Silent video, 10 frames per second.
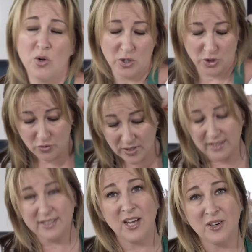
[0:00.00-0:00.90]
or you can draw
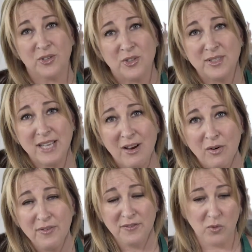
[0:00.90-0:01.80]
little circles
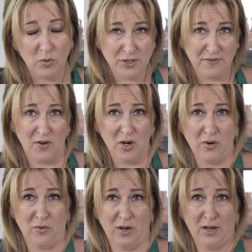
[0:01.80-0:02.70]
yourself if you want to
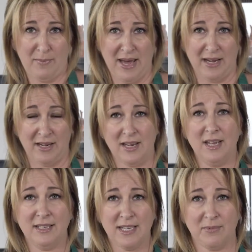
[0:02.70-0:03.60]
follow a pattern. It's